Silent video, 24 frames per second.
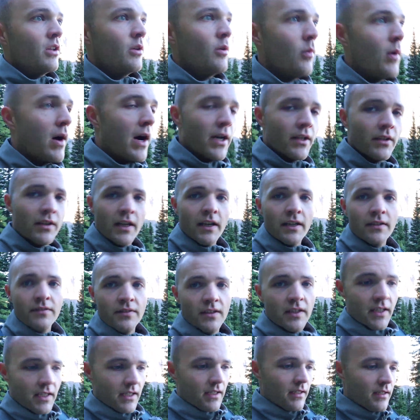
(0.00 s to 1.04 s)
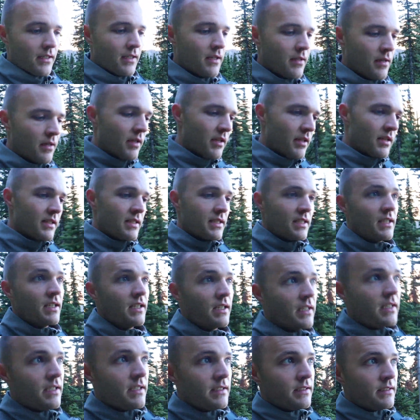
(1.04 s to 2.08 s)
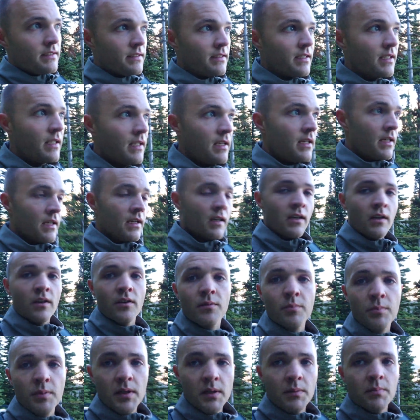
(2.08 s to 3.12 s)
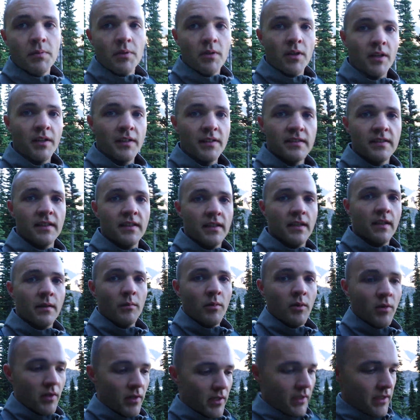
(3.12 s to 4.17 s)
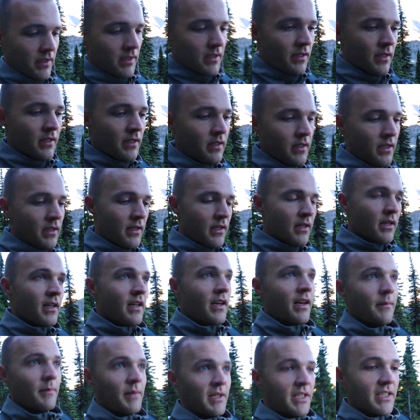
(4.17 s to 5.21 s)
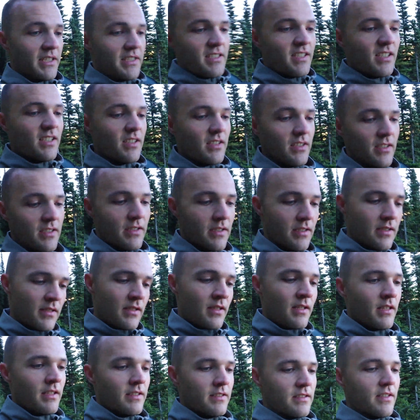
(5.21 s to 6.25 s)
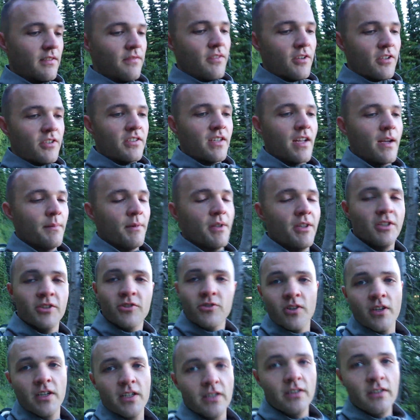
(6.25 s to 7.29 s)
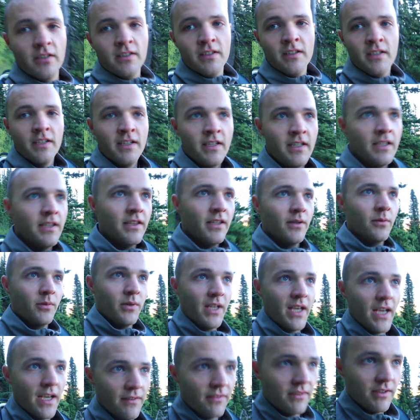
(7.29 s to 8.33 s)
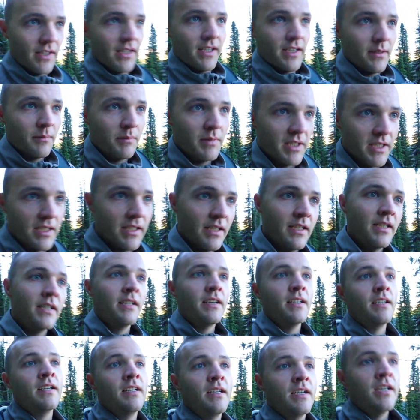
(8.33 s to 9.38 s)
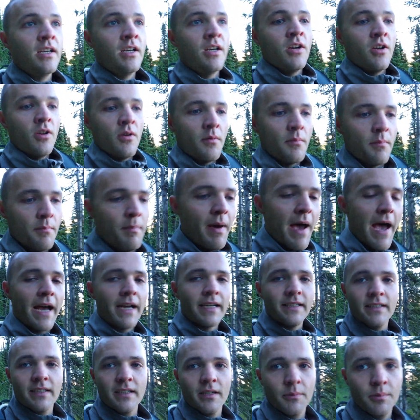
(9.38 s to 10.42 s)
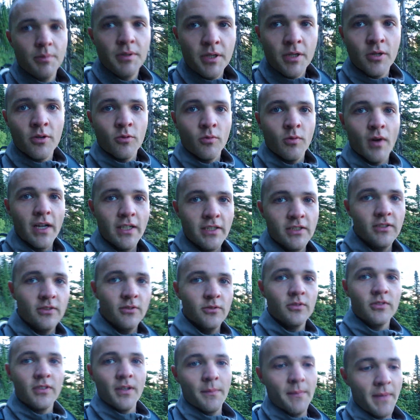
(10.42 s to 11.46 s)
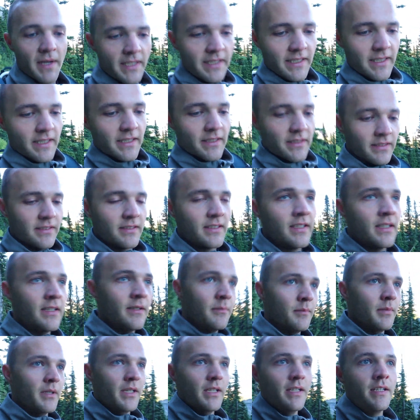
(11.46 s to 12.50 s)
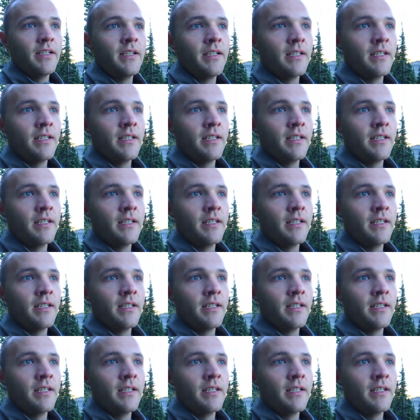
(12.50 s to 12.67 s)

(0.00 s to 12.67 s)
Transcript: No wildlife yet. Tons of people on a Sunday morning. I mean a ton. This is the first time on the trail that we haven't like been backed up right to somebody else. But